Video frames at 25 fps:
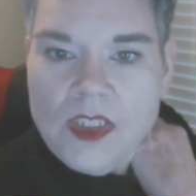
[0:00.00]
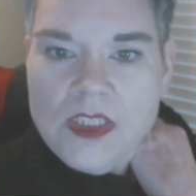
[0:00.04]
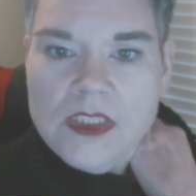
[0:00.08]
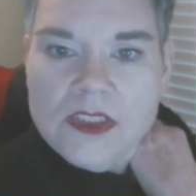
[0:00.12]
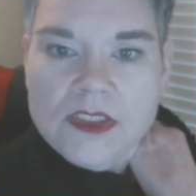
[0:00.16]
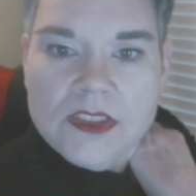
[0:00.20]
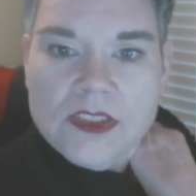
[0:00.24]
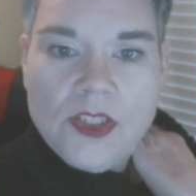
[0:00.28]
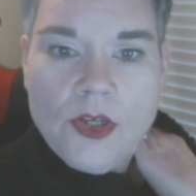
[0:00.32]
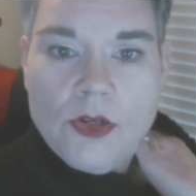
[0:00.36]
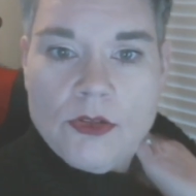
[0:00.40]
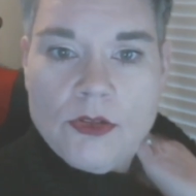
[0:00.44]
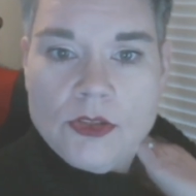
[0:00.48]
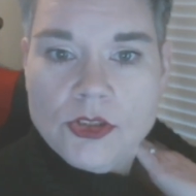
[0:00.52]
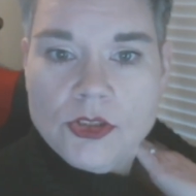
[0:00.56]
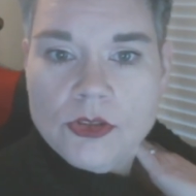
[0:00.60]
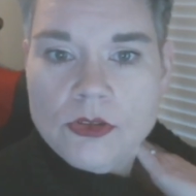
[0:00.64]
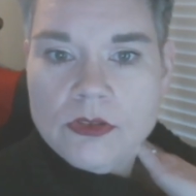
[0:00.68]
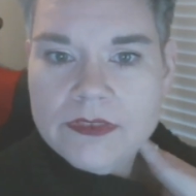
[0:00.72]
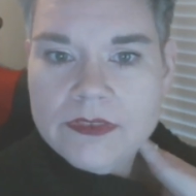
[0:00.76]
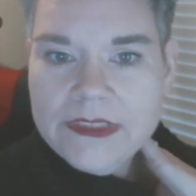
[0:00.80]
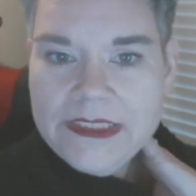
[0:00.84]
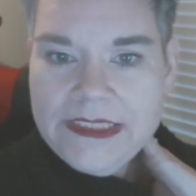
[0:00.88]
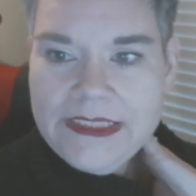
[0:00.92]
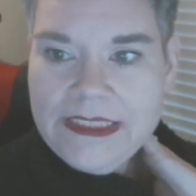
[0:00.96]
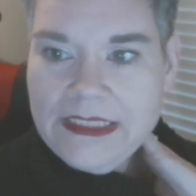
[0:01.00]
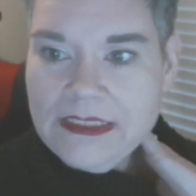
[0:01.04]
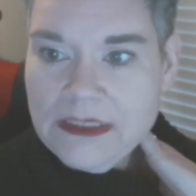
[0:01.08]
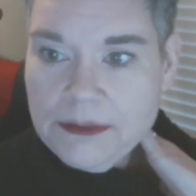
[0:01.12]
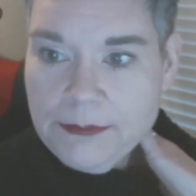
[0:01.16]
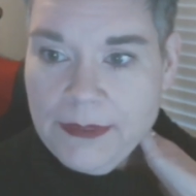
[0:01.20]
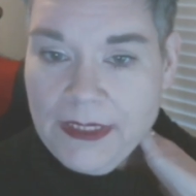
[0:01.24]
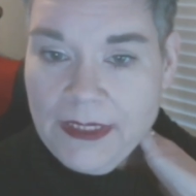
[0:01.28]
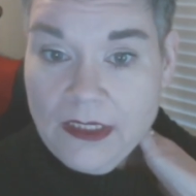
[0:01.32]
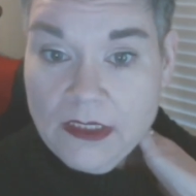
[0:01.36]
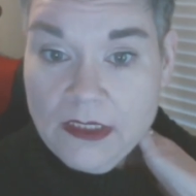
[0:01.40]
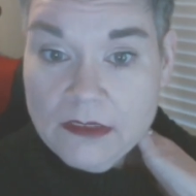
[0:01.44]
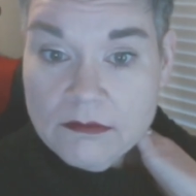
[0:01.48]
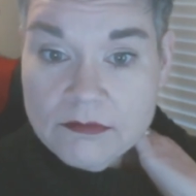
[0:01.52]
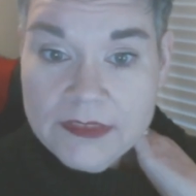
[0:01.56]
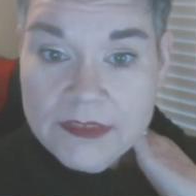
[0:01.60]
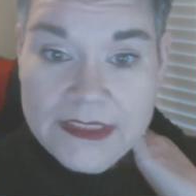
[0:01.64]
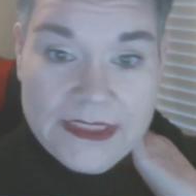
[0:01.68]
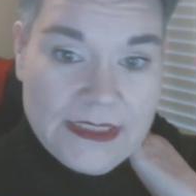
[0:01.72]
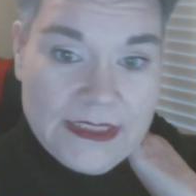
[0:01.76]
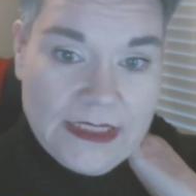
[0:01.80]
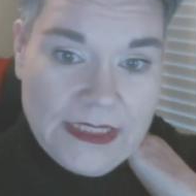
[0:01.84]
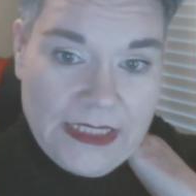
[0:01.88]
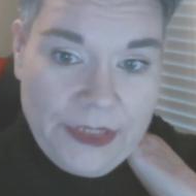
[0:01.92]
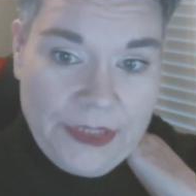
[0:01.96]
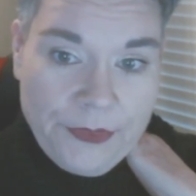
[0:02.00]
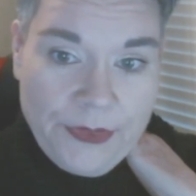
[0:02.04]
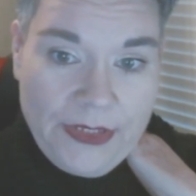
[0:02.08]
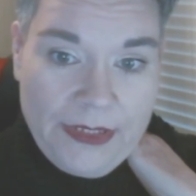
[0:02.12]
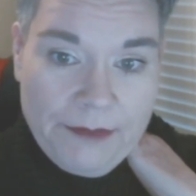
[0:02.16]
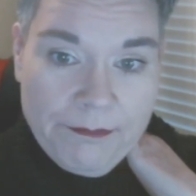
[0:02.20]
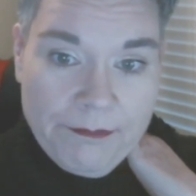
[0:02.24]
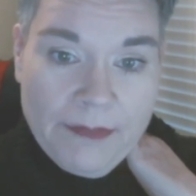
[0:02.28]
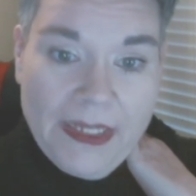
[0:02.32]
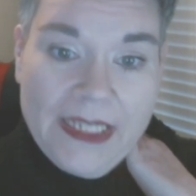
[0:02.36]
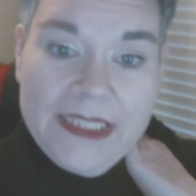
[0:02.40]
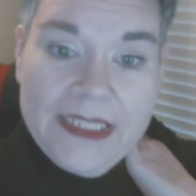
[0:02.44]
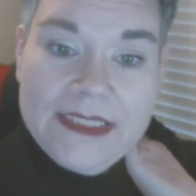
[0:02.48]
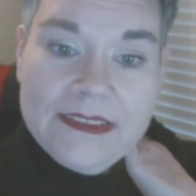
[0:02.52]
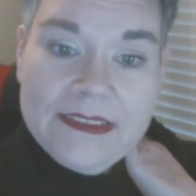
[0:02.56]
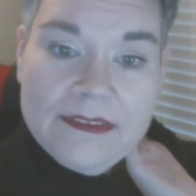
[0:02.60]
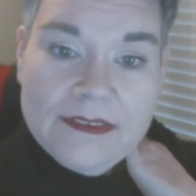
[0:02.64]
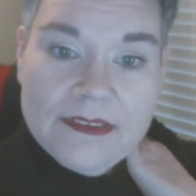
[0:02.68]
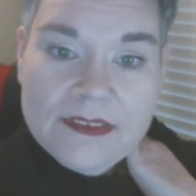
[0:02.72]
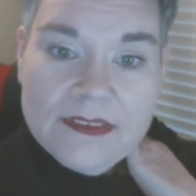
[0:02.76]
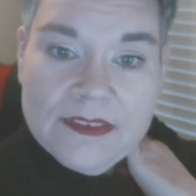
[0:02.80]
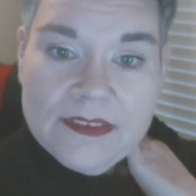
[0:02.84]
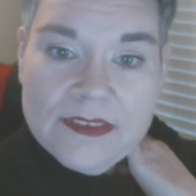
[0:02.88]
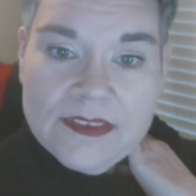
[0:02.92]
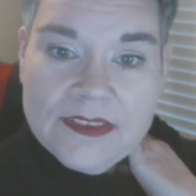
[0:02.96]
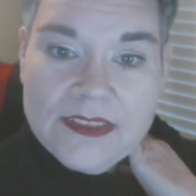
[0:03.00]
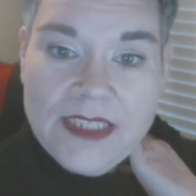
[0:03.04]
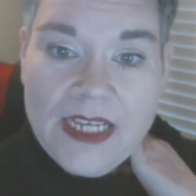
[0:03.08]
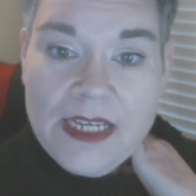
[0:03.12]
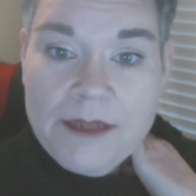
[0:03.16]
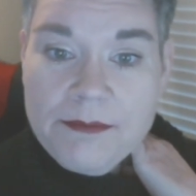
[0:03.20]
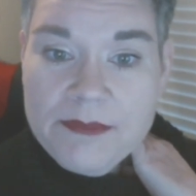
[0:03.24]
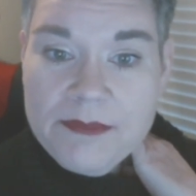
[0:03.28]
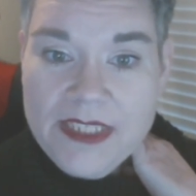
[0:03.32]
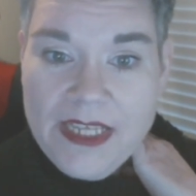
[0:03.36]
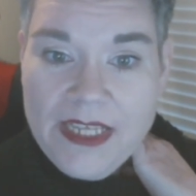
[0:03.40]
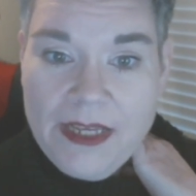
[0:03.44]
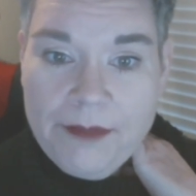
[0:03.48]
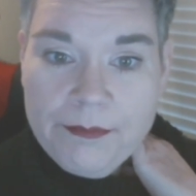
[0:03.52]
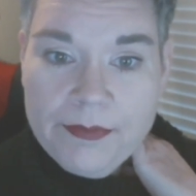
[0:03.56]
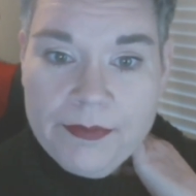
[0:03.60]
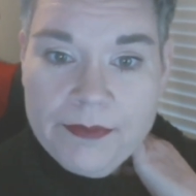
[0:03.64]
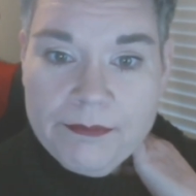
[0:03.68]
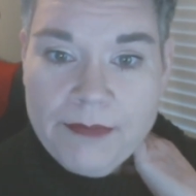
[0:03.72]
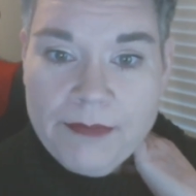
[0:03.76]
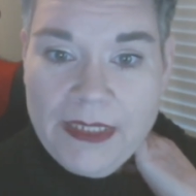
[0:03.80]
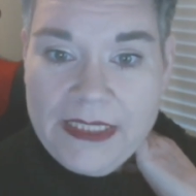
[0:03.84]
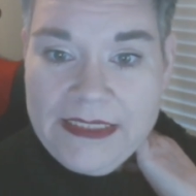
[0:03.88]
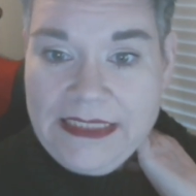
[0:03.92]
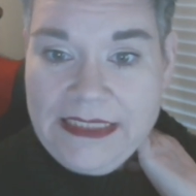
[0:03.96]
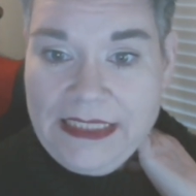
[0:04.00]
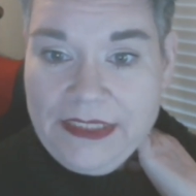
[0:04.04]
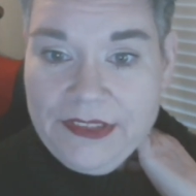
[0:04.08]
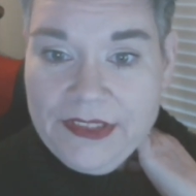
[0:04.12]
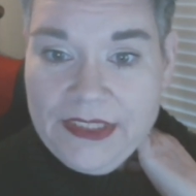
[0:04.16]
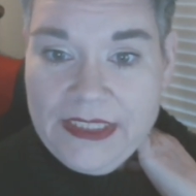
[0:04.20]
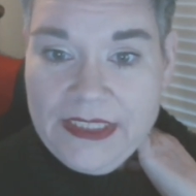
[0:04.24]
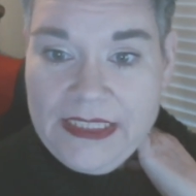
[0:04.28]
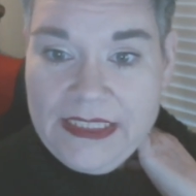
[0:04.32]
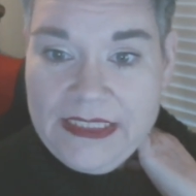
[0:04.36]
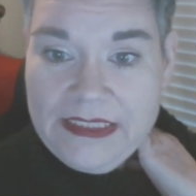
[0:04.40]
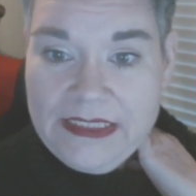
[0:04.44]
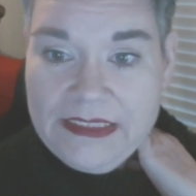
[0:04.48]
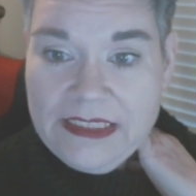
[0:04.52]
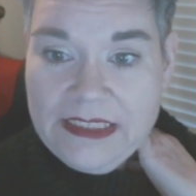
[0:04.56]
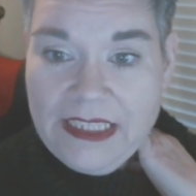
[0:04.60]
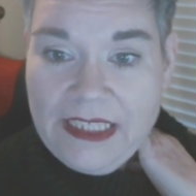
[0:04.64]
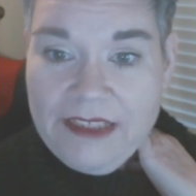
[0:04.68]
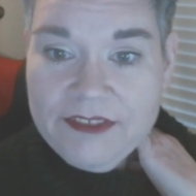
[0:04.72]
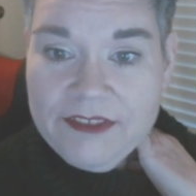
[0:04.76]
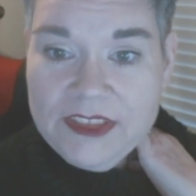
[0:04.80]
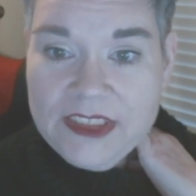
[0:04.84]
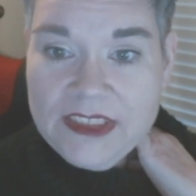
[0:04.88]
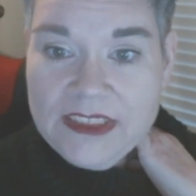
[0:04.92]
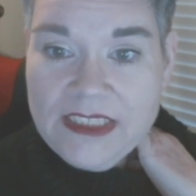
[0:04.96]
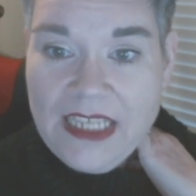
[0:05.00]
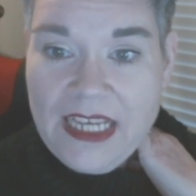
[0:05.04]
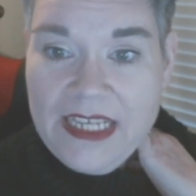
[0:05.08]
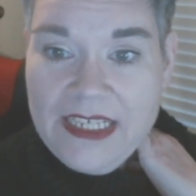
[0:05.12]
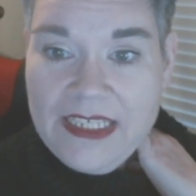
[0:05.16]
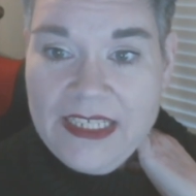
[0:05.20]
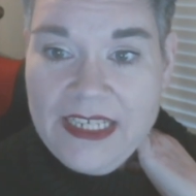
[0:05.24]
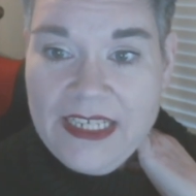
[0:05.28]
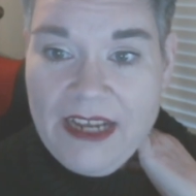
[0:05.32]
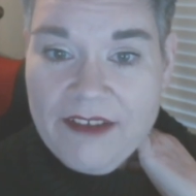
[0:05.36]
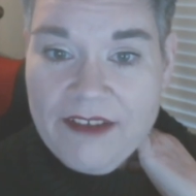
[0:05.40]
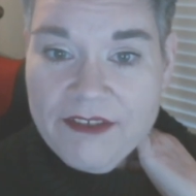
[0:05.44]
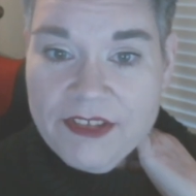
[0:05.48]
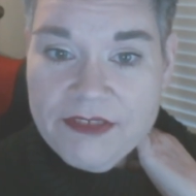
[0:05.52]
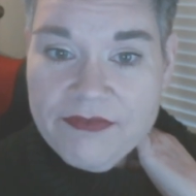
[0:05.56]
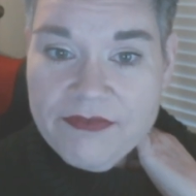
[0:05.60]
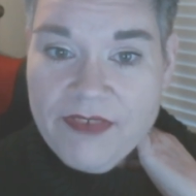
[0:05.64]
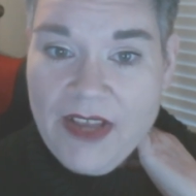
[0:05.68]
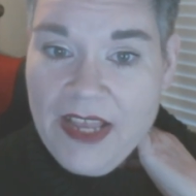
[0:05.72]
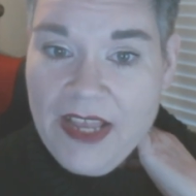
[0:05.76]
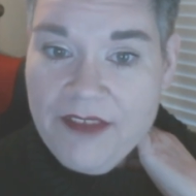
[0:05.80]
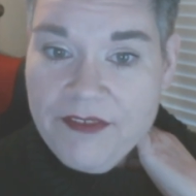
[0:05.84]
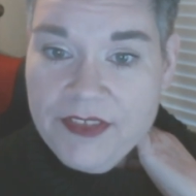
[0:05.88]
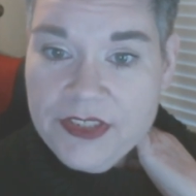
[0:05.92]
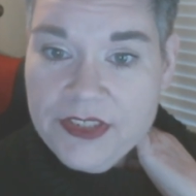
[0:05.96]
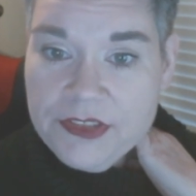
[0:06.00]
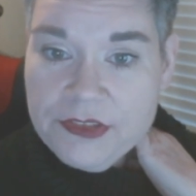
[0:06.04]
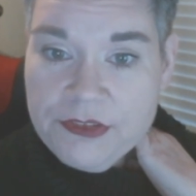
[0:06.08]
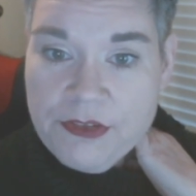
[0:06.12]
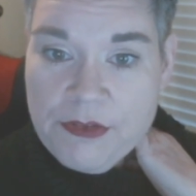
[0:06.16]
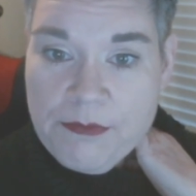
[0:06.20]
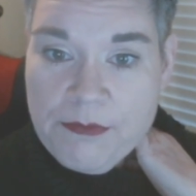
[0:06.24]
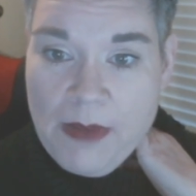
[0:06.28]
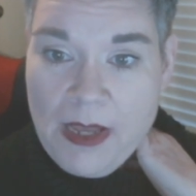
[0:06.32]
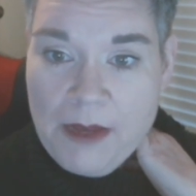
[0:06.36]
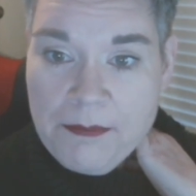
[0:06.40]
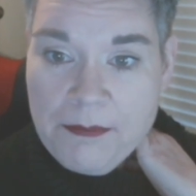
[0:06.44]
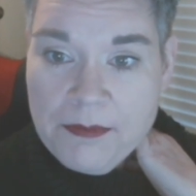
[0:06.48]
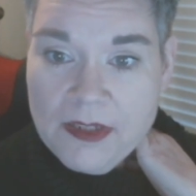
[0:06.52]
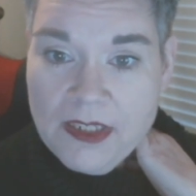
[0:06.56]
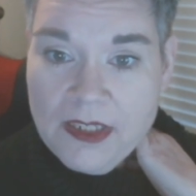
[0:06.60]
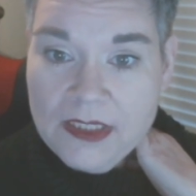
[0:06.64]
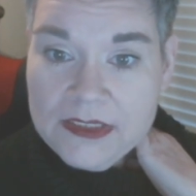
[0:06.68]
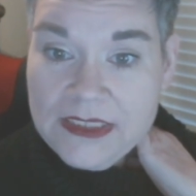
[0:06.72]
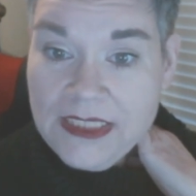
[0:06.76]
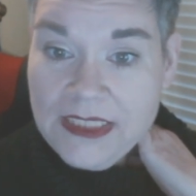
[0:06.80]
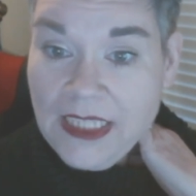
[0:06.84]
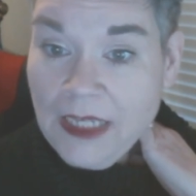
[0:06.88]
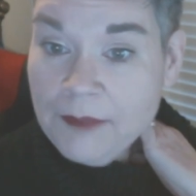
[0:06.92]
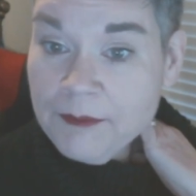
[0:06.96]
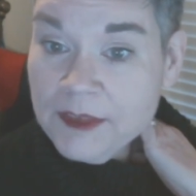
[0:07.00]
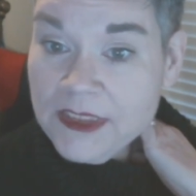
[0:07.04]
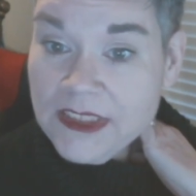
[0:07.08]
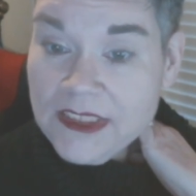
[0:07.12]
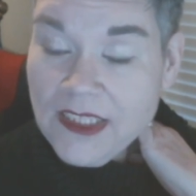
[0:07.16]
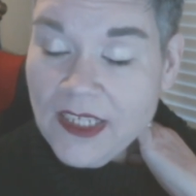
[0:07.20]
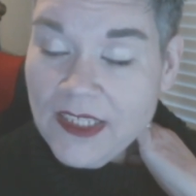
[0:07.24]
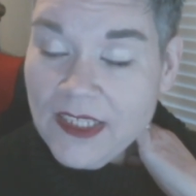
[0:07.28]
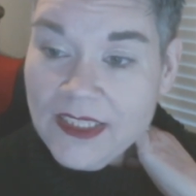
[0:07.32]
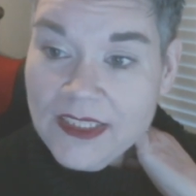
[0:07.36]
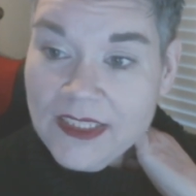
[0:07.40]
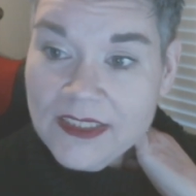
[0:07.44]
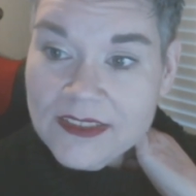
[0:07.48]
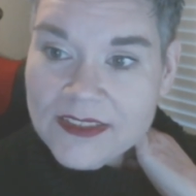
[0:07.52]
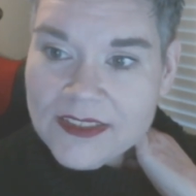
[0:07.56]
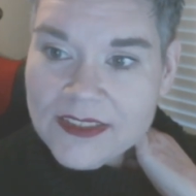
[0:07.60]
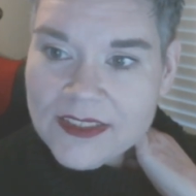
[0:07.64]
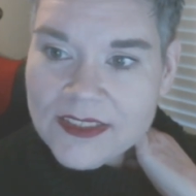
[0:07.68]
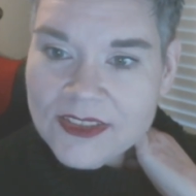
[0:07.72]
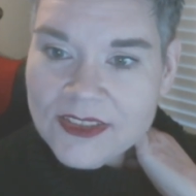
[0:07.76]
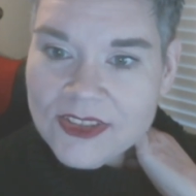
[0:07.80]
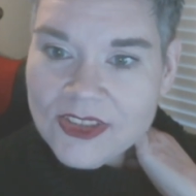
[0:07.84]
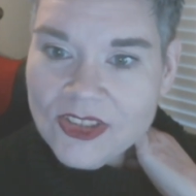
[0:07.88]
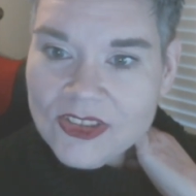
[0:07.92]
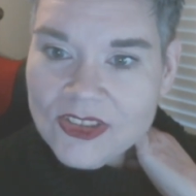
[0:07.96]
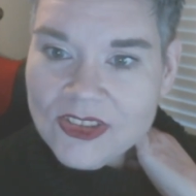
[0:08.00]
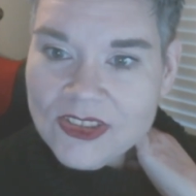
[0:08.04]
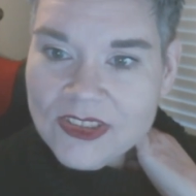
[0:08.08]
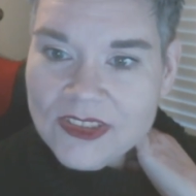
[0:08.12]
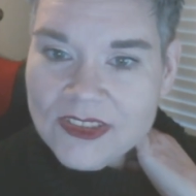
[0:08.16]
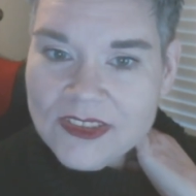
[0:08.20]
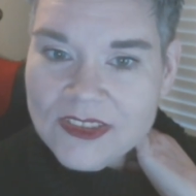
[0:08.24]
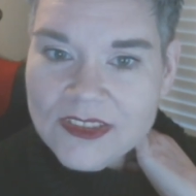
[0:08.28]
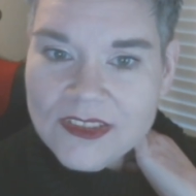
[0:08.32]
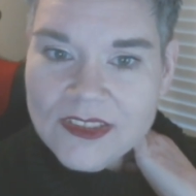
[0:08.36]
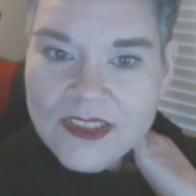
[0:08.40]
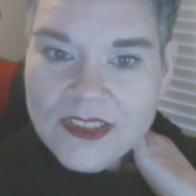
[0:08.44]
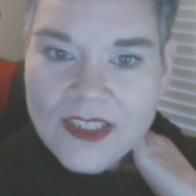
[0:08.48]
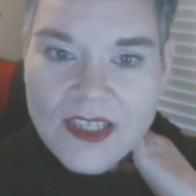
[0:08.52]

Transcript: So Jewelry Jezebel recently quit. My Time's up. My secret is I've decided after five years with paparazzi, I'm resigning as a consultant.